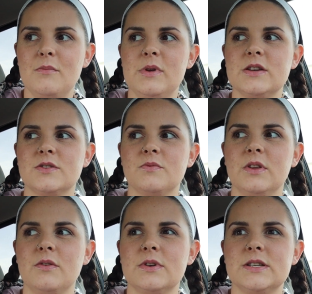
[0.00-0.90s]
because there
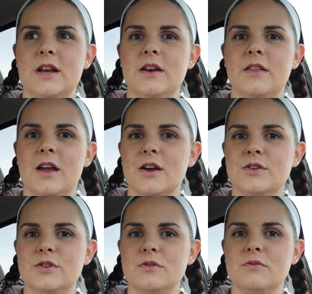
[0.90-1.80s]
really wasn't anything I
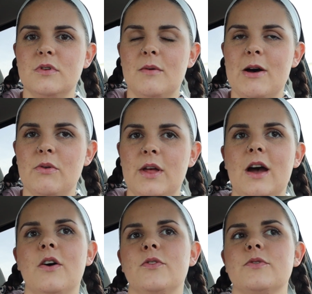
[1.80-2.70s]
could do about
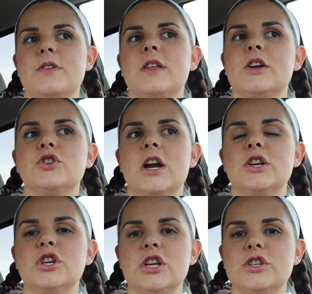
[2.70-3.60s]
that other than like try to
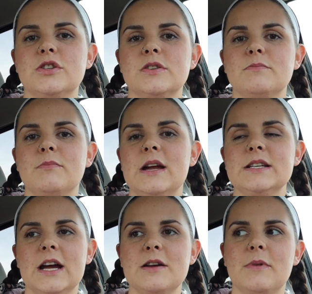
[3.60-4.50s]
change my
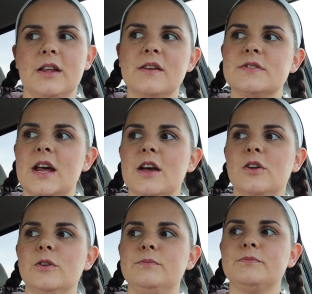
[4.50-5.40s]
diet and my lifestyle.